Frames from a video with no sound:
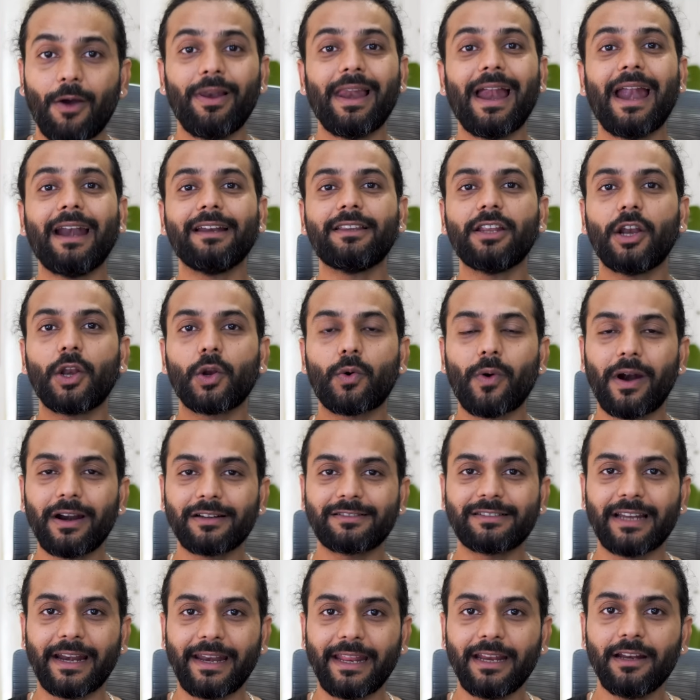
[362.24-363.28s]
I will add the required
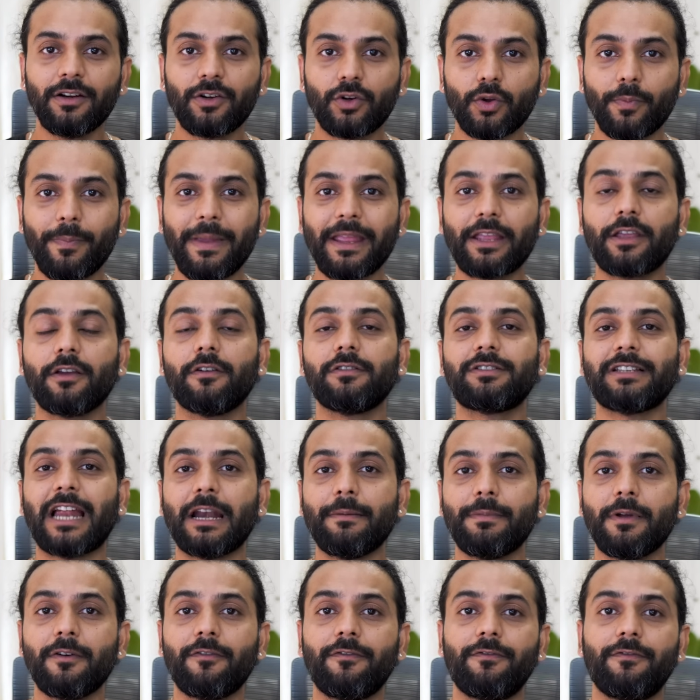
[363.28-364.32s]
setting to make your
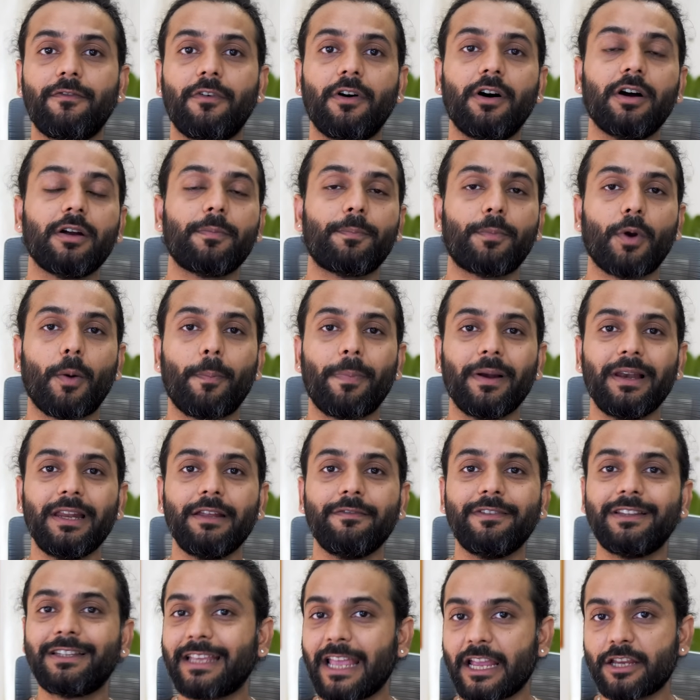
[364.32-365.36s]
sitemap work properly
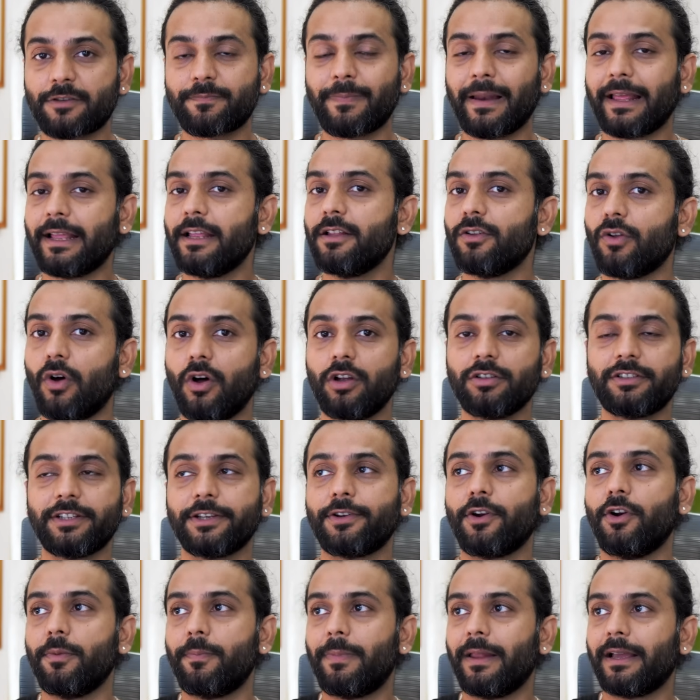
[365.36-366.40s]
with cache plugins or
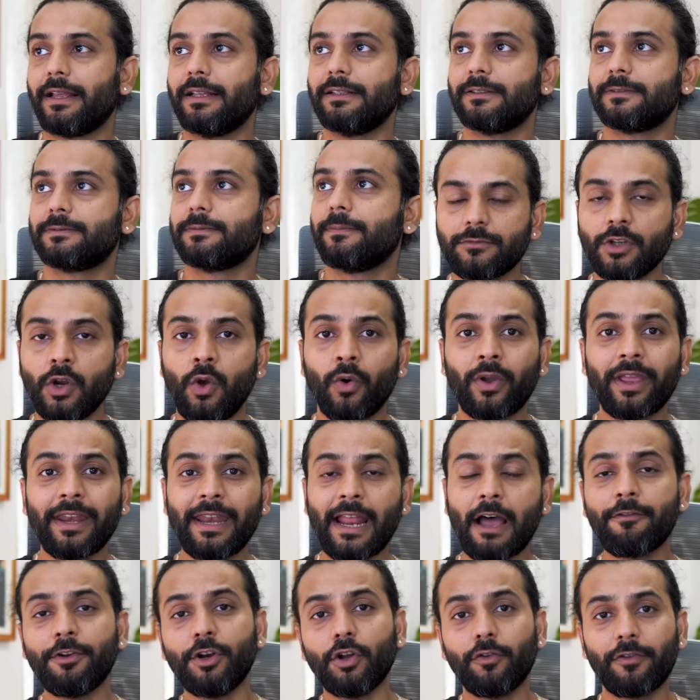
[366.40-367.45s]
security plugins. Okay,
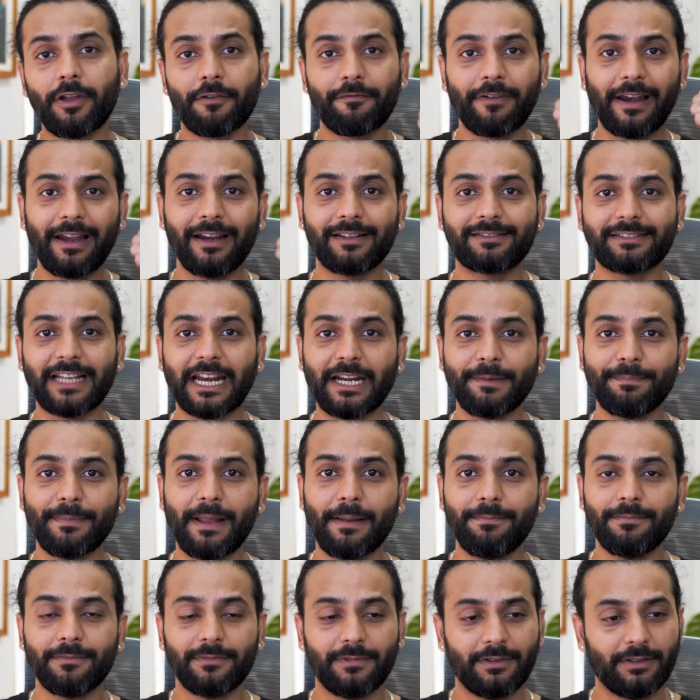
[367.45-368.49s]
now we know we have valid
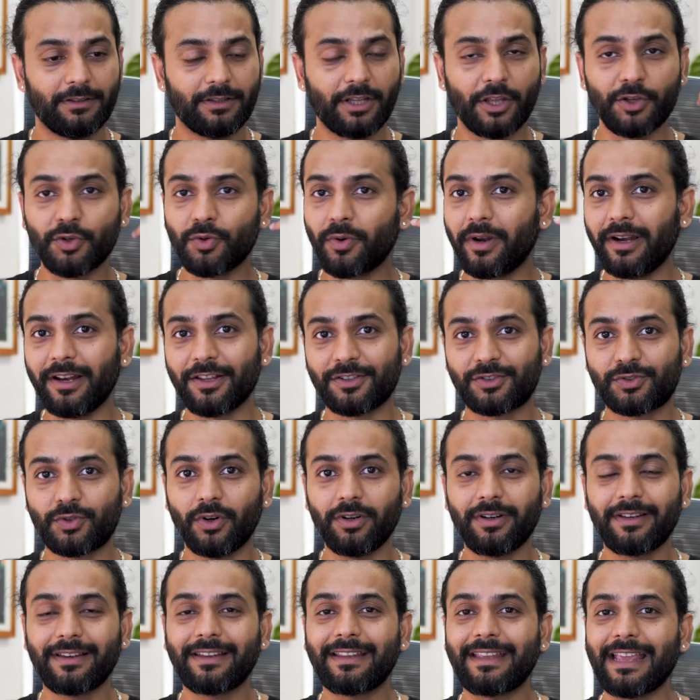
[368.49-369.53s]
sitemap. The URL is
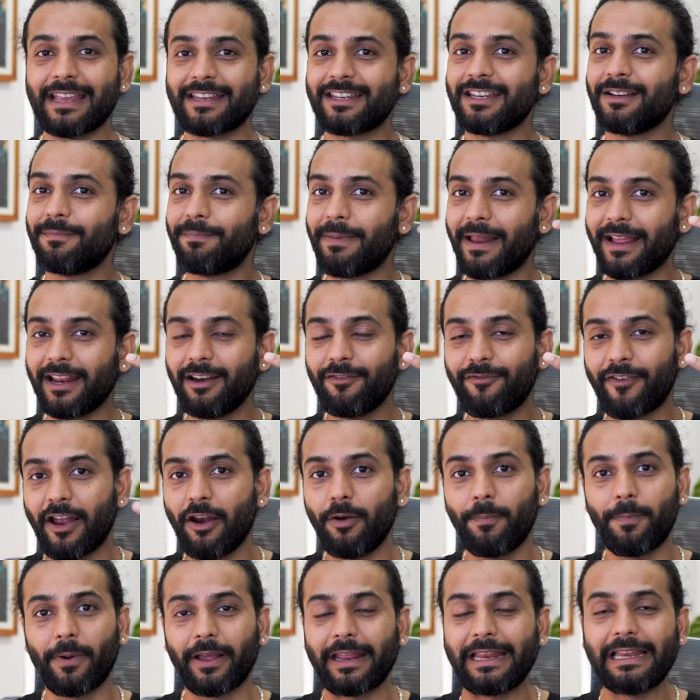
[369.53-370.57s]
good. Caching plugin,
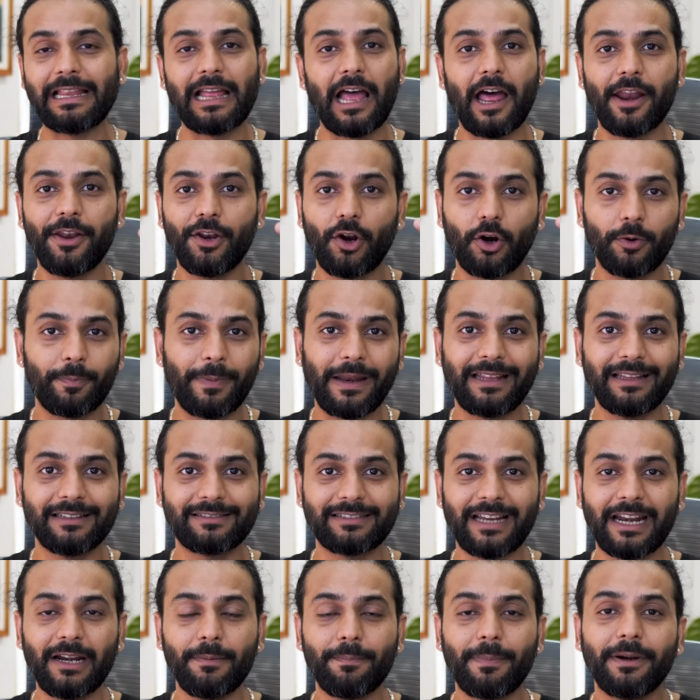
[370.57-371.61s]
firewall plugin are not breaking the
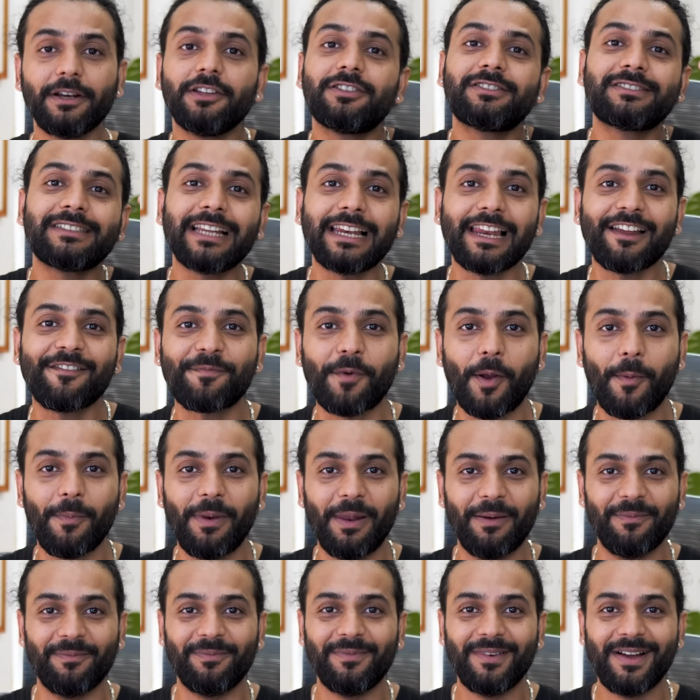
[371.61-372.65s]
site, but you still have
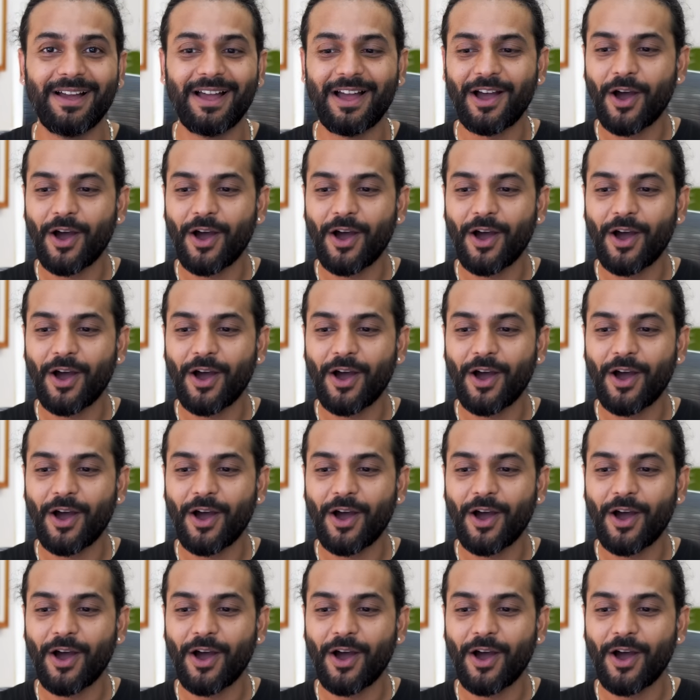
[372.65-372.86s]
problem.